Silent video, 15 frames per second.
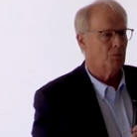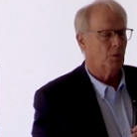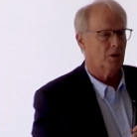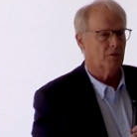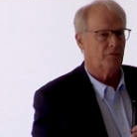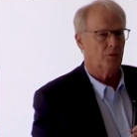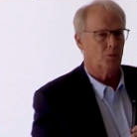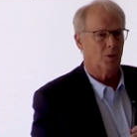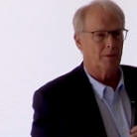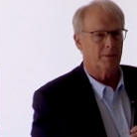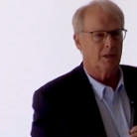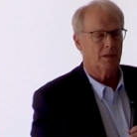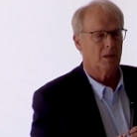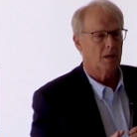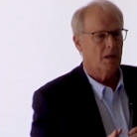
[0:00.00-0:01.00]
wonderful
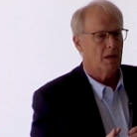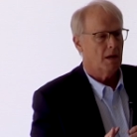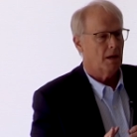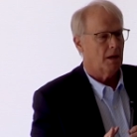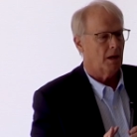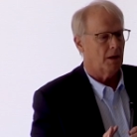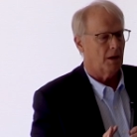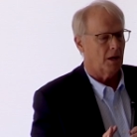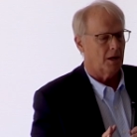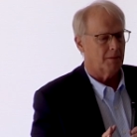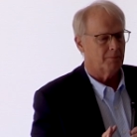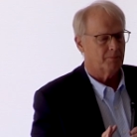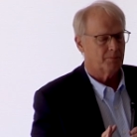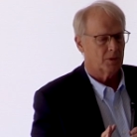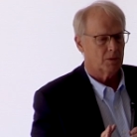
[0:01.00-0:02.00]
woman,
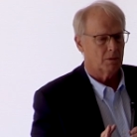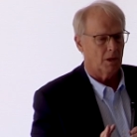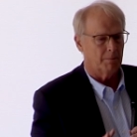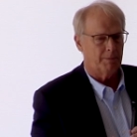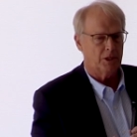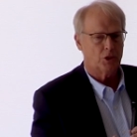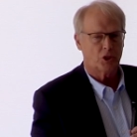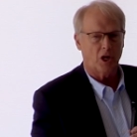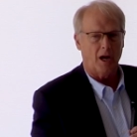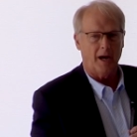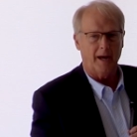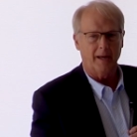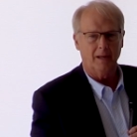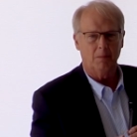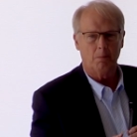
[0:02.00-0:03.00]
a bit
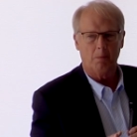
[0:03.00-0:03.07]
shy,